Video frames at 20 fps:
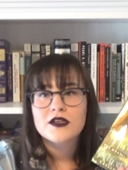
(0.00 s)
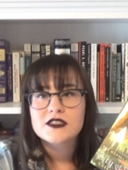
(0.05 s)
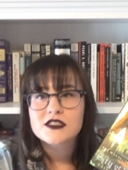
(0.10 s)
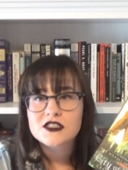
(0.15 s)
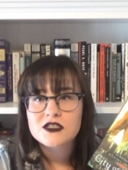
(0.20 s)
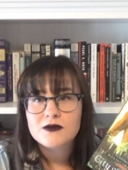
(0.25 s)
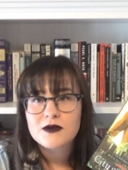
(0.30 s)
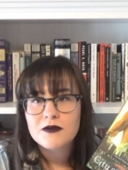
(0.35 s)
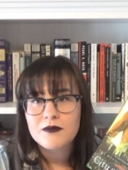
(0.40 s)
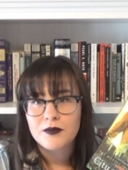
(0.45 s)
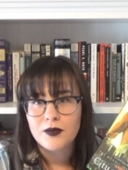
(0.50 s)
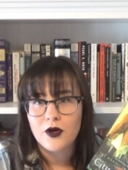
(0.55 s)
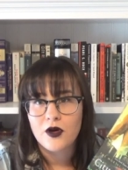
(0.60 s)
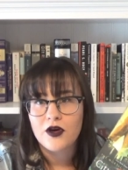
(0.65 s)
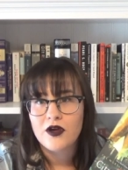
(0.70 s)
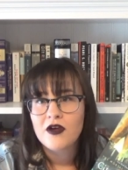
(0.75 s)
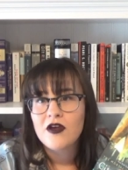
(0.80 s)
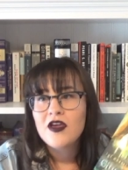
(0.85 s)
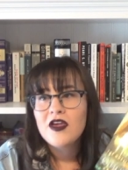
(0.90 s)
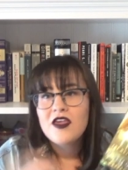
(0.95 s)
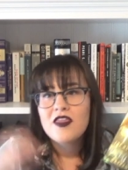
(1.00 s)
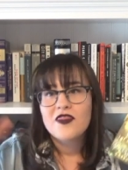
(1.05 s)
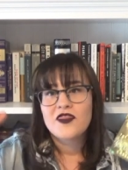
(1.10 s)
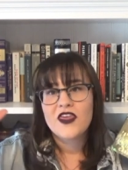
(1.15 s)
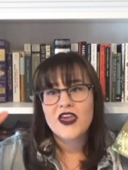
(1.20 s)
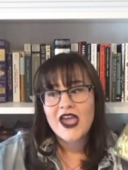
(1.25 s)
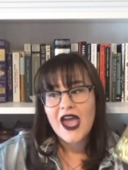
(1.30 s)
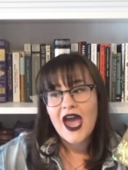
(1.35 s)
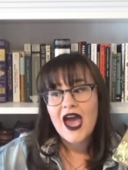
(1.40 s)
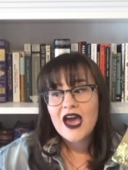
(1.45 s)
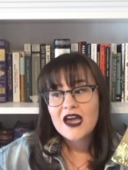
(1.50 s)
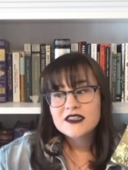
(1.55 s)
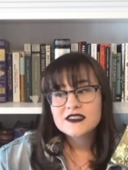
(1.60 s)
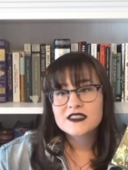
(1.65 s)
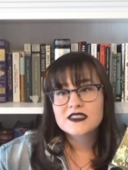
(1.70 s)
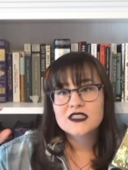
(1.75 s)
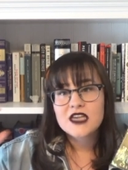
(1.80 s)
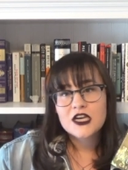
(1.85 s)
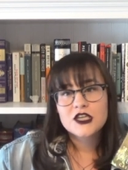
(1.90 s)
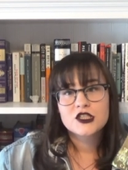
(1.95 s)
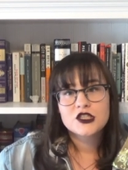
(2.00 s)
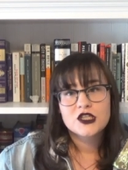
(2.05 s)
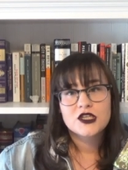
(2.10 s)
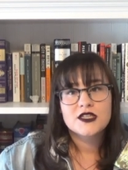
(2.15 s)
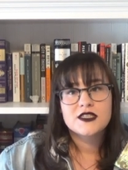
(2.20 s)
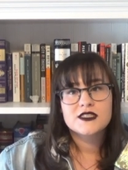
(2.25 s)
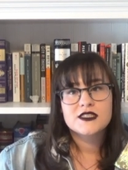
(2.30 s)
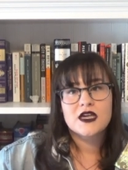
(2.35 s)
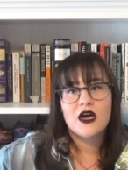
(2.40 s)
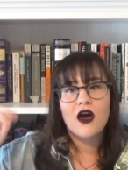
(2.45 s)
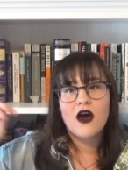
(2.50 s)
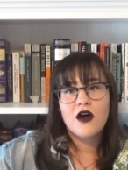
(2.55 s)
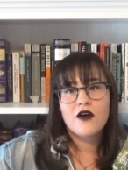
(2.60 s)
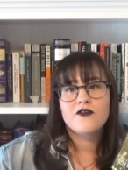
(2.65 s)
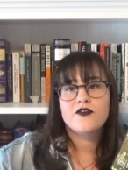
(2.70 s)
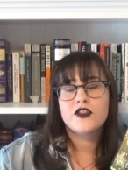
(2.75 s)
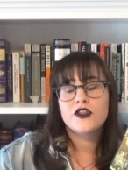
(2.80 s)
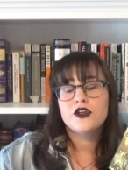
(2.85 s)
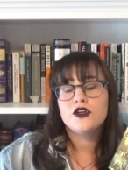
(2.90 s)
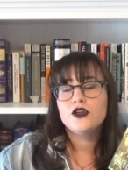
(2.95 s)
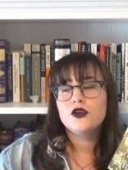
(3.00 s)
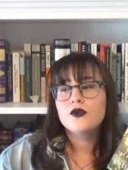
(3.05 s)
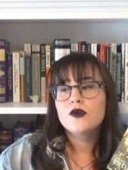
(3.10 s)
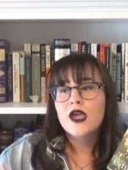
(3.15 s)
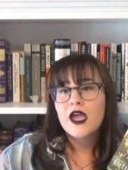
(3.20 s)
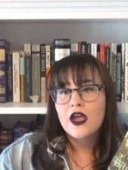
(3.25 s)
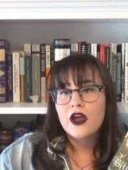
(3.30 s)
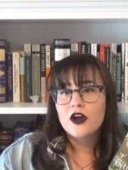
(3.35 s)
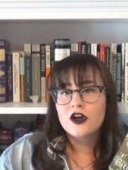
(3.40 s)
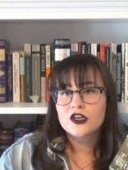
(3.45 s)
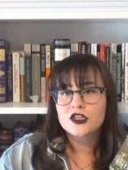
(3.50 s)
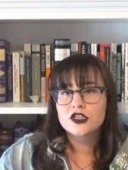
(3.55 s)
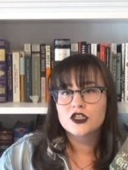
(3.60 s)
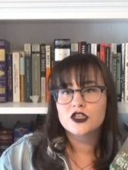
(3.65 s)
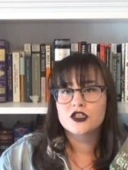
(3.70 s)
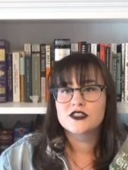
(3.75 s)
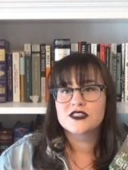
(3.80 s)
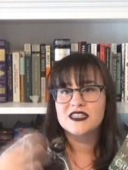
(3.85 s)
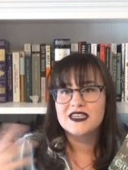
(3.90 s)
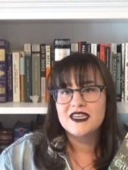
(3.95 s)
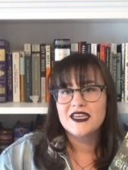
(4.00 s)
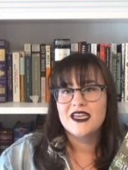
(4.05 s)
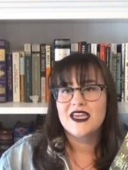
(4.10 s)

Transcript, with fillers: Instrument book, they had sections of the new characters